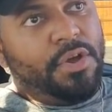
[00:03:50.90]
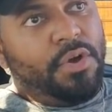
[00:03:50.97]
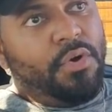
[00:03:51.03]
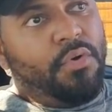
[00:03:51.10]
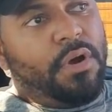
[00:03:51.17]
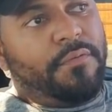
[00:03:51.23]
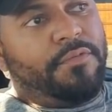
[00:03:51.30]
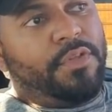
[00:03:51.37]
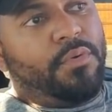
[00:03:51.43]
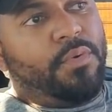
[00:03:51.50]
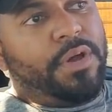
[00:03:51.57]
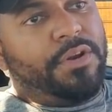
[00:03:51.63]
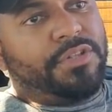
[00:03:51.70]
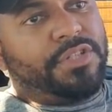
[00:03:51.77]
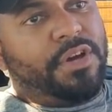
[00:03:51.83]
whoever the
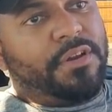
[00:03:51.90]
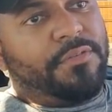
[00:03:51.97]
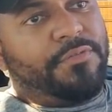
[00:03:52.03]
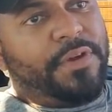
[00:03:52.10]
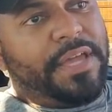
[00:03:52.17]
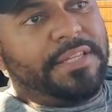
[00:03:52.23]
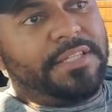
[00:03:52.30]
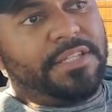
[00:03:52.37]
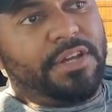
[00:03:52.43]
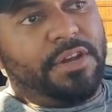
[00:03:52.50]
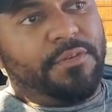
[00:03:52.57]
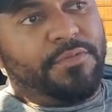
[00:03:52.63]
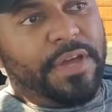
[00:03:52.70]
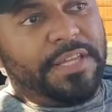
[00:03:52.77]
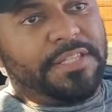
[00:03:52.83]
winner's going to face is going
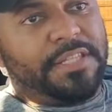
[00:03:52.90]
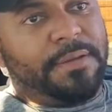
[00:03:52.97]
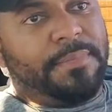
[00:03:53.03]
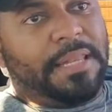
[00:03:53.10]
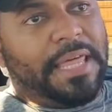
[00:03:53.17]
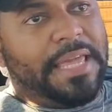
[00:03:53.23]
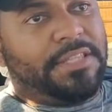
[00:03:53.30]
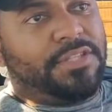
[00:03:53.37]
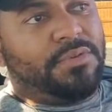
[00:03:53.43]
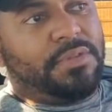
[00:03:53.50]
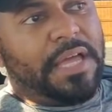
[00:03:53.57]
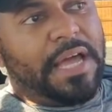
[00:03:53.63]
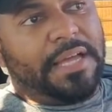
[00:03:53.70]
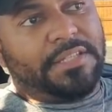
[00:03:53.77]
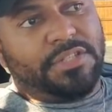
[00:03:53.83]
to face them late
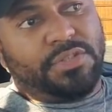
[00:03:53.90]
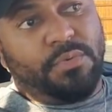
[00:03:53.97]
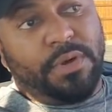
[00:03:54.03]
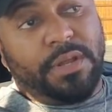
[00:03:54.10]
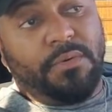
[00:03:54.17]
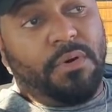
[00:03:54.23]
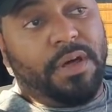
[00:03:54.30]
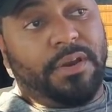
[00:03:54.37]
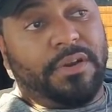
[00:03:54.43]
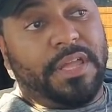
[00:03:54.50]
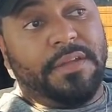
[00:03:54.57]
2021 or